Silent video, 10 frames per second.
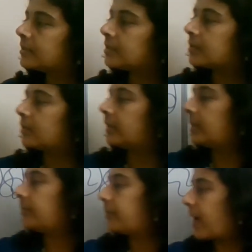So in
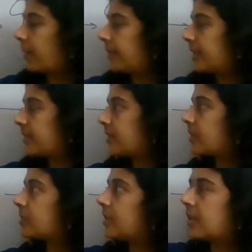our primary
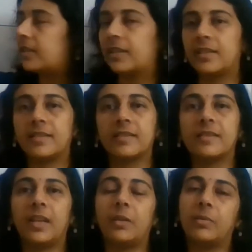structure there is a
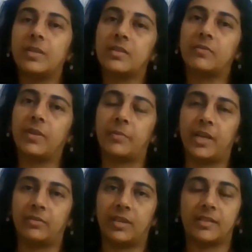sequence of
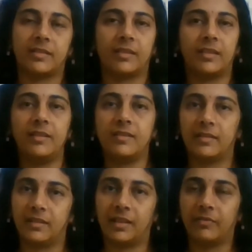amino acids
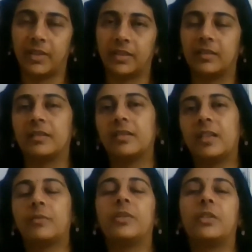given
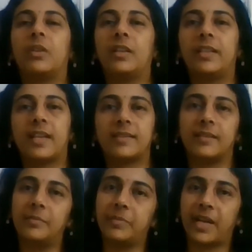that we call it as
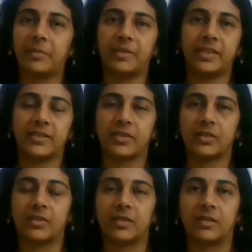a primary
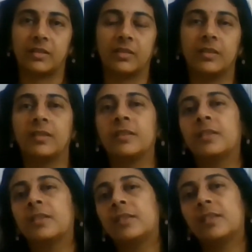structure.
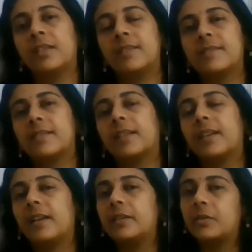This
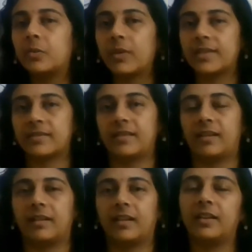get
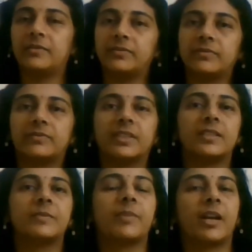twisted. If
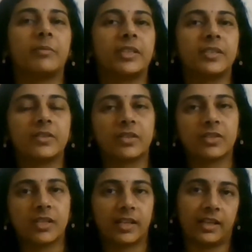this primary
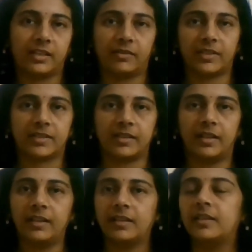structure get
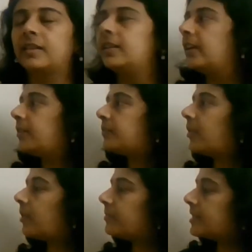twisted, it
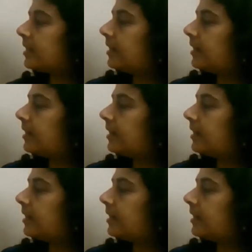forms a